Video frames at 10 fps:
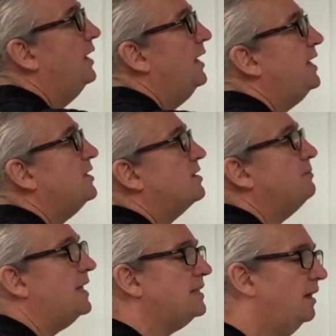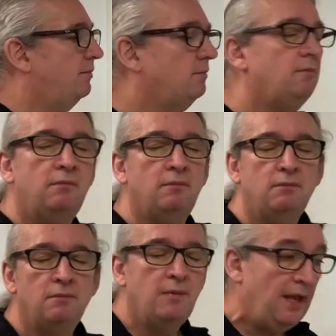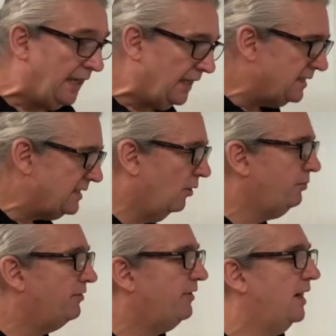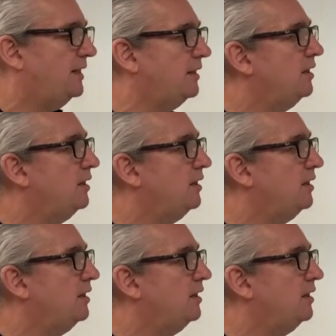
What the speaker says: it doesn't matter. It can still provide it,